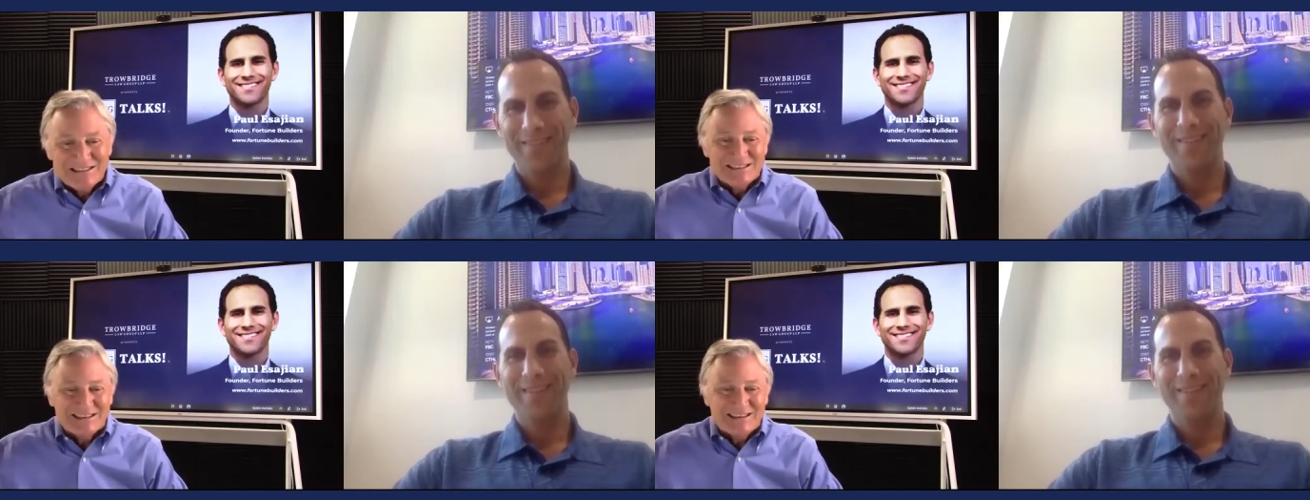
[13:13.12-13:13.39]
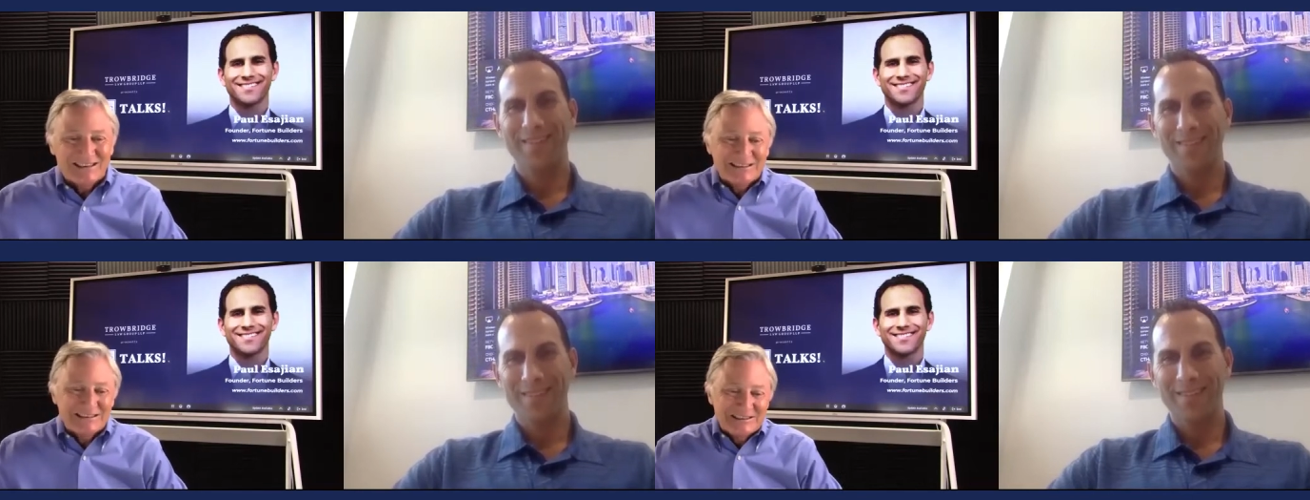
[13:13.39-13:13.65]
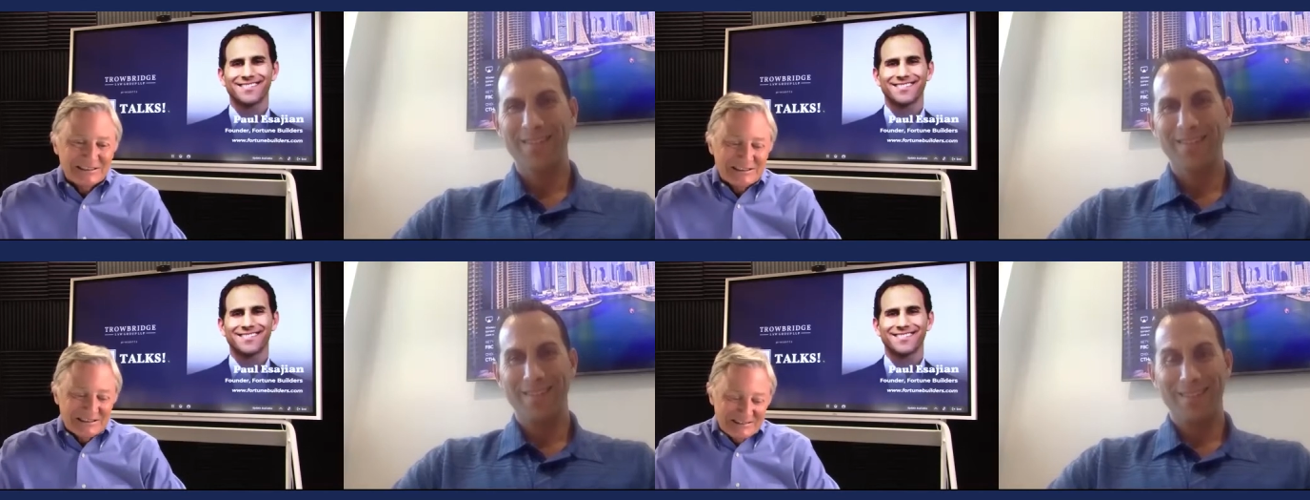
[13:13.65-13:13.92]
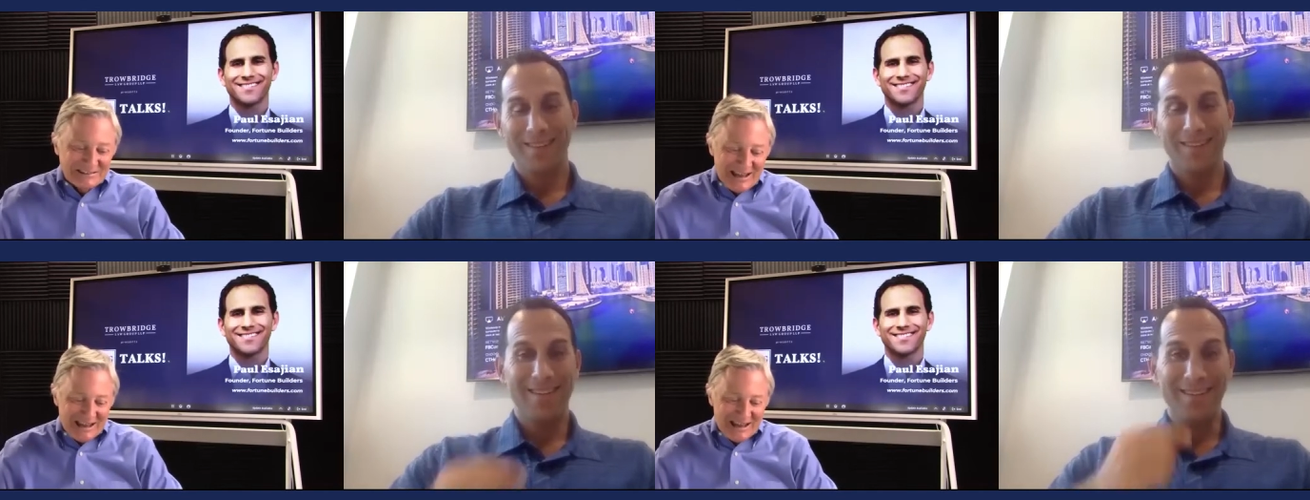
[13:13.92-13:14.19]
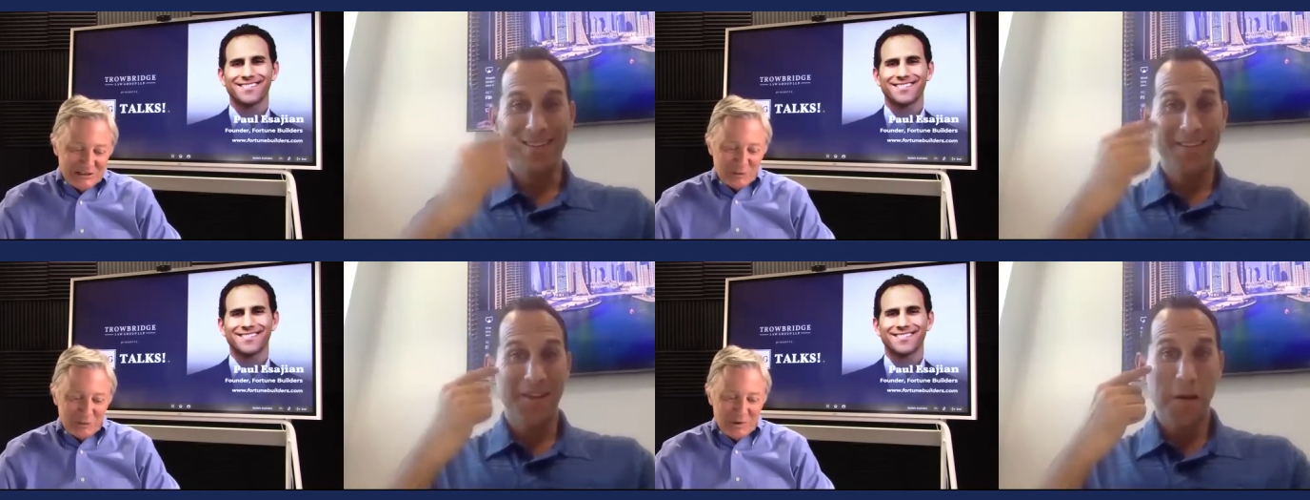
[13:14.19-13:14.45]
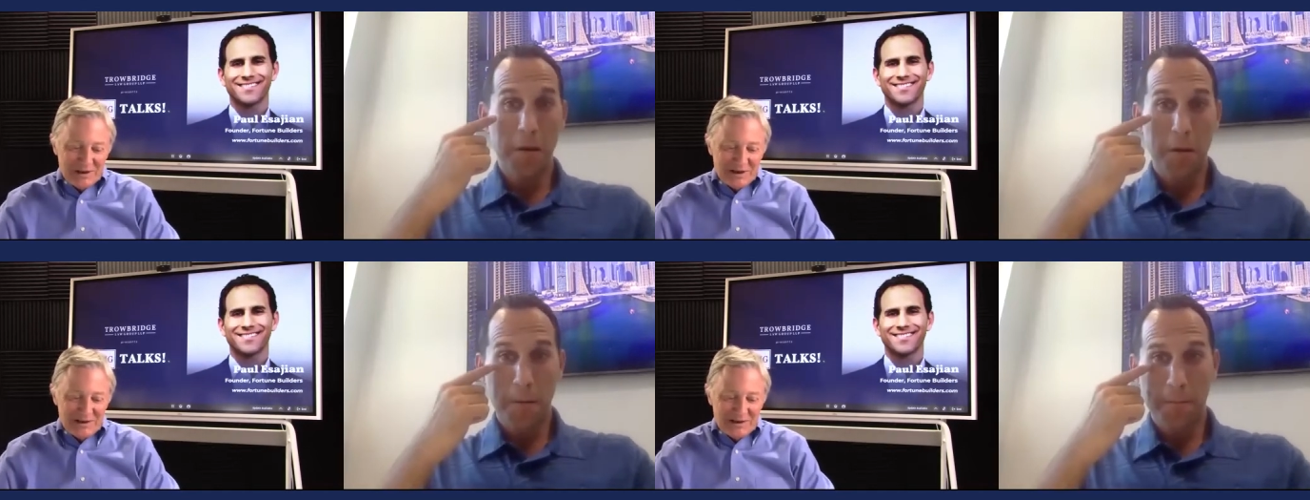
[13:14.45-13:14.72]
Speaker 1: uh, that's
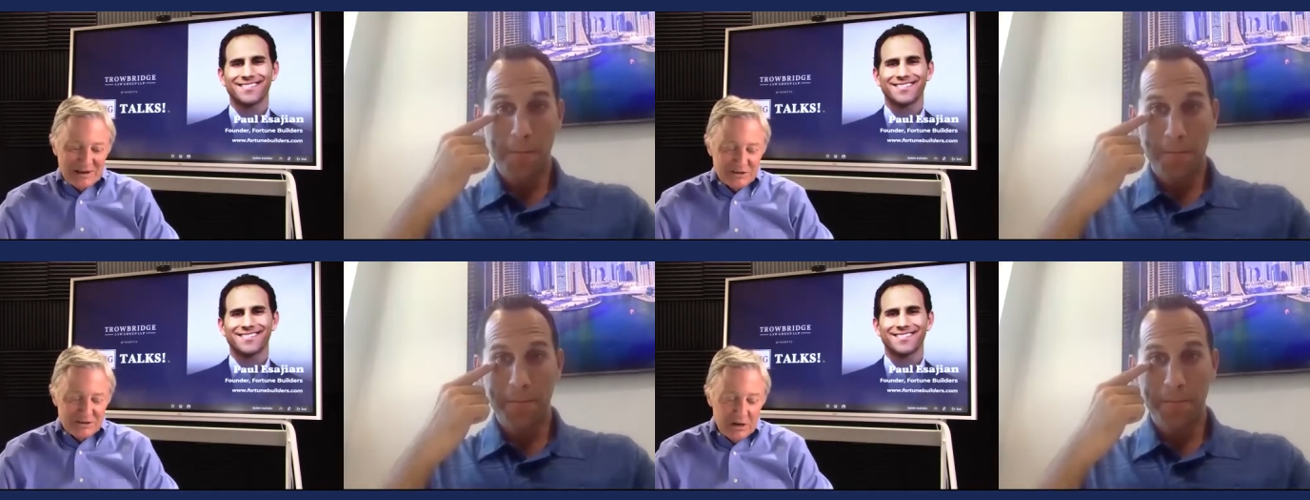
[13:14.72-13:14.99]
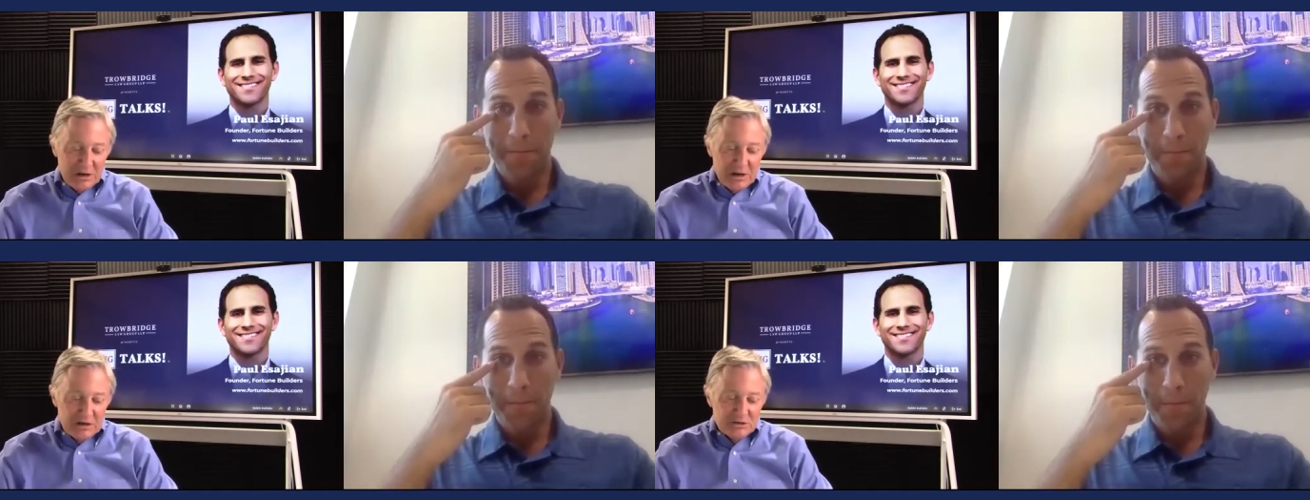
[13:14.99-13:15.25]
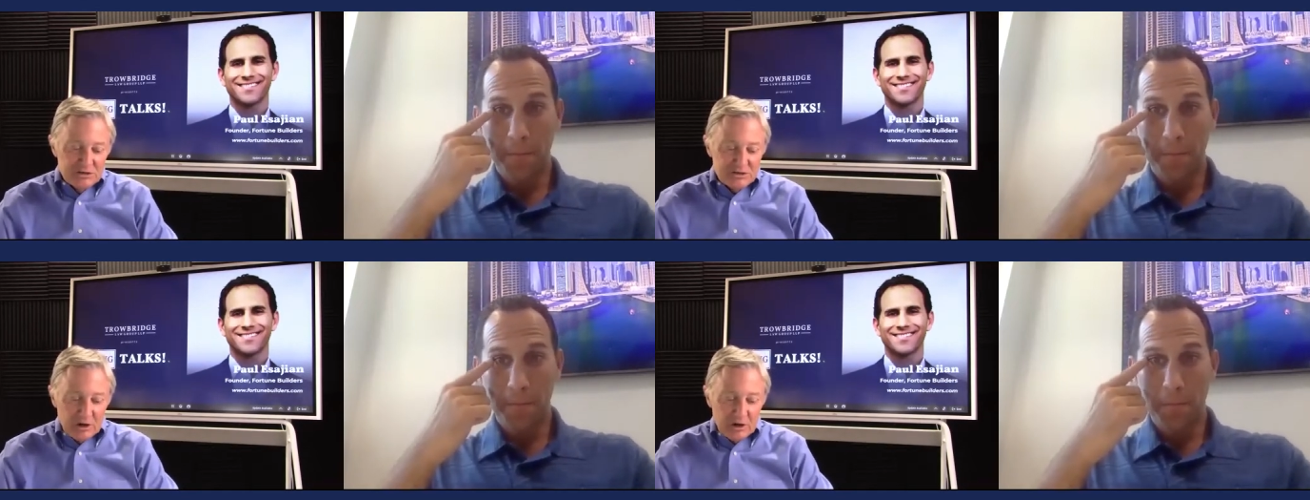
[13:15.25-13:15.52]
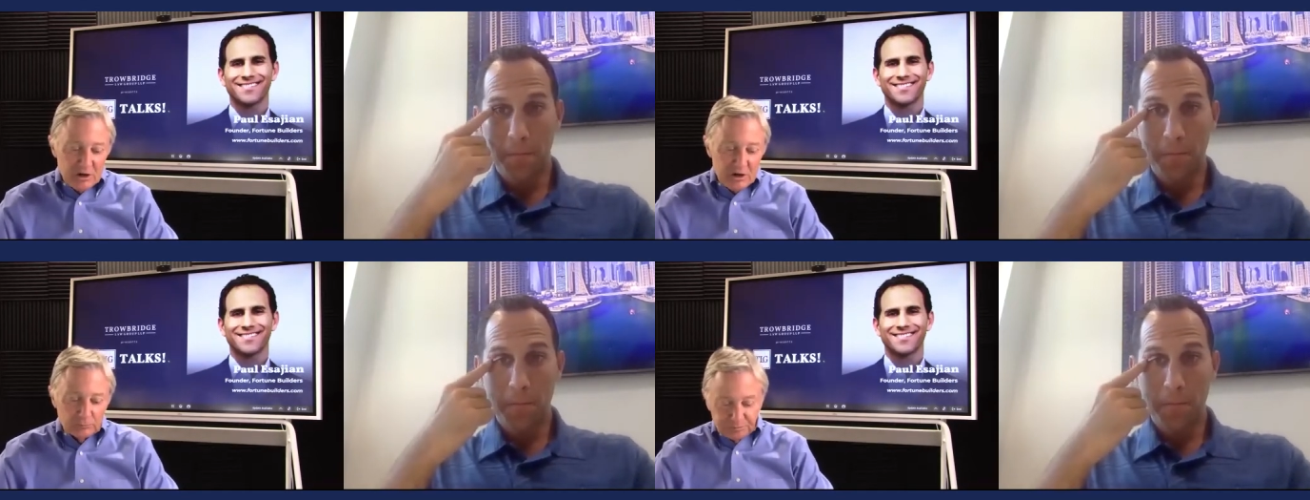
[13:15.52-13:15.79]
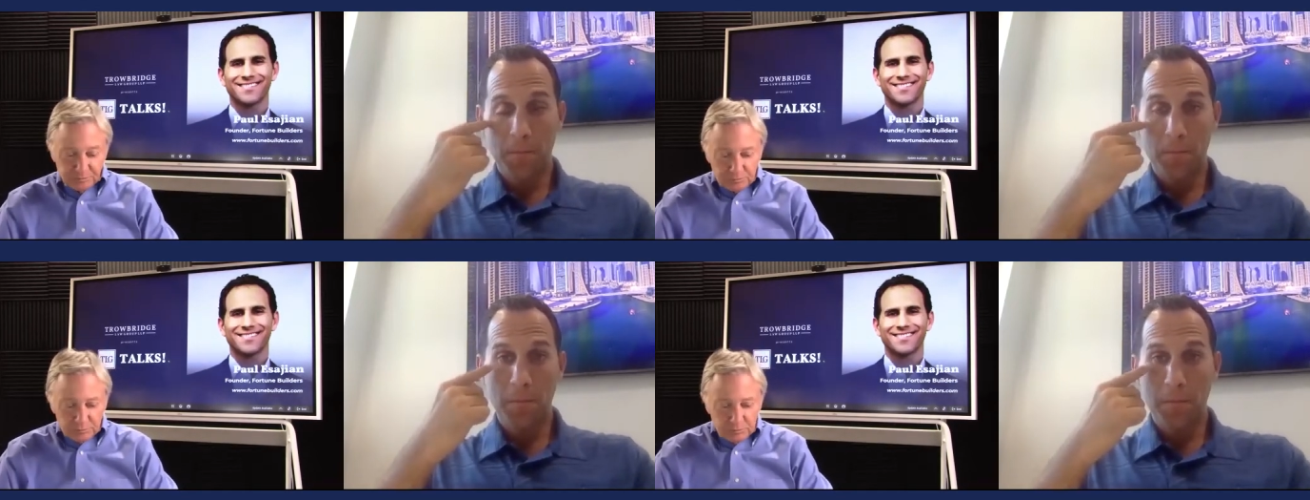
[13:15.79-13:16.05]
what it is. So